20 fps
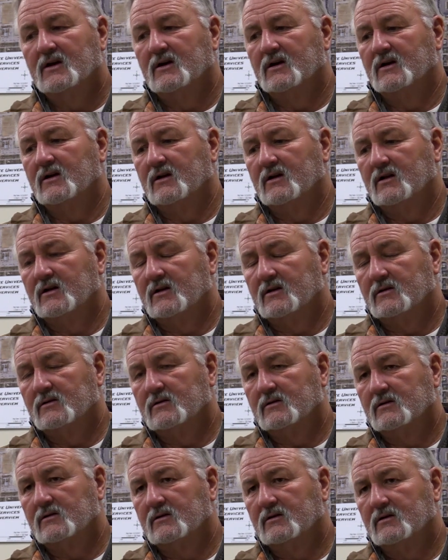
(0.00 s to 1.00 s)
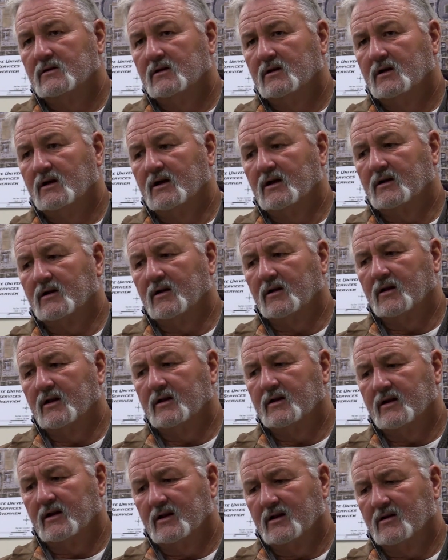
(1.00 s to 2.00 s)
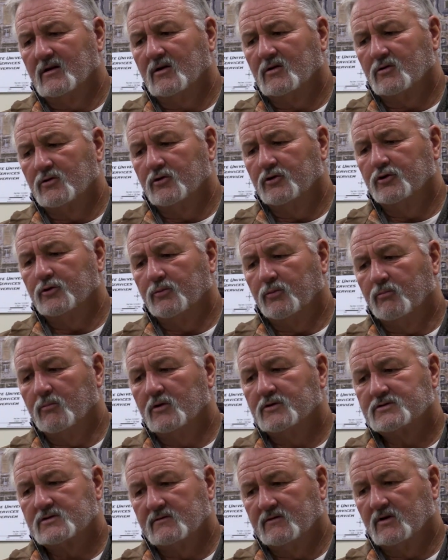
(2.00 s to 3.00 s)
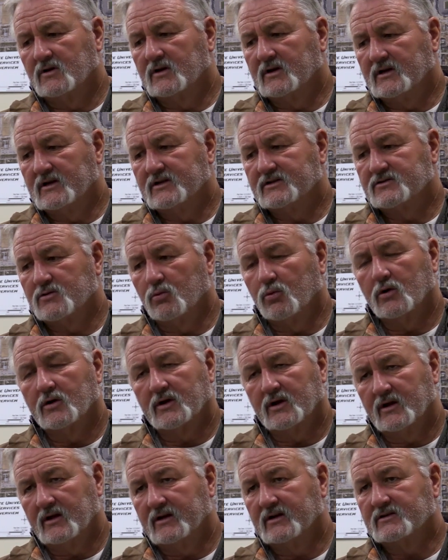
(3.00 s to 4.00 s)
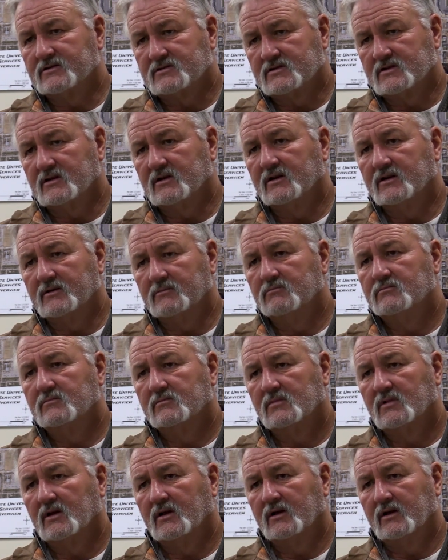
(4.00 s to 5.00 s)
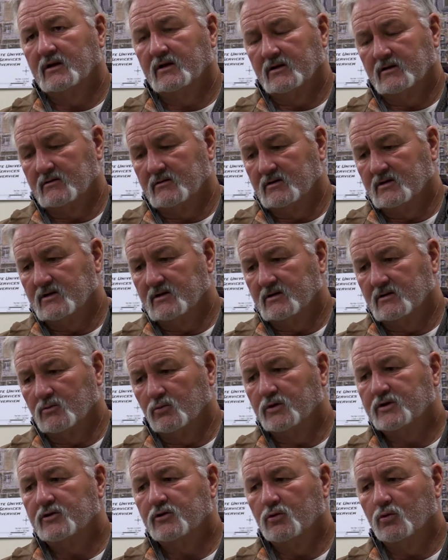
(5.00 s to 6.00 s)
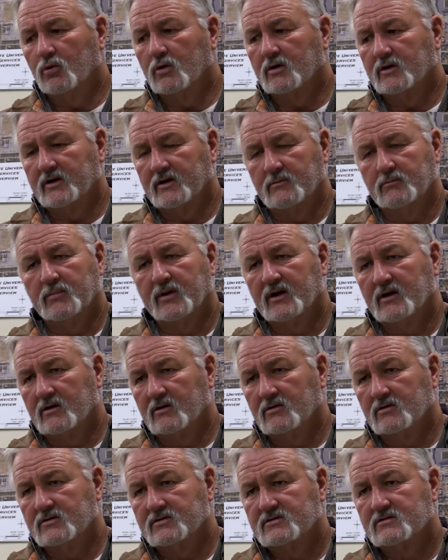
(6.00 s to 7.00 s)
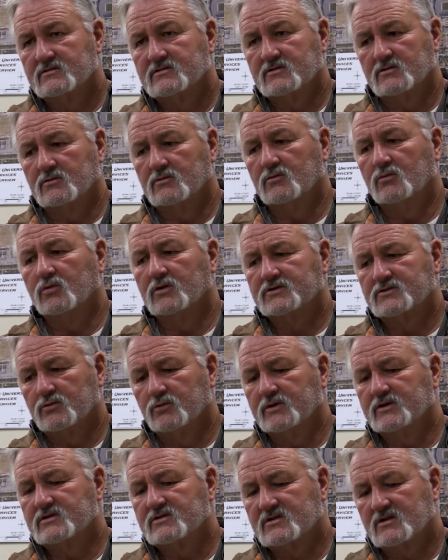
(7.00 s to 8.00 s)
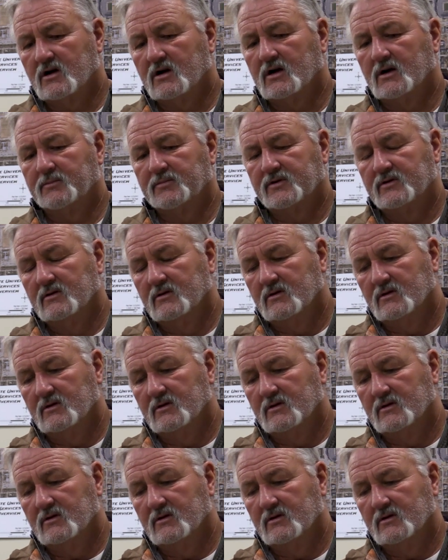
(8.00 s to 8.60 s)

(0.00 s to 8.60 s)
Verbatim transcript: close to the end. In our group, most of our guys are working outside, and we do work in pairs. So once we stopped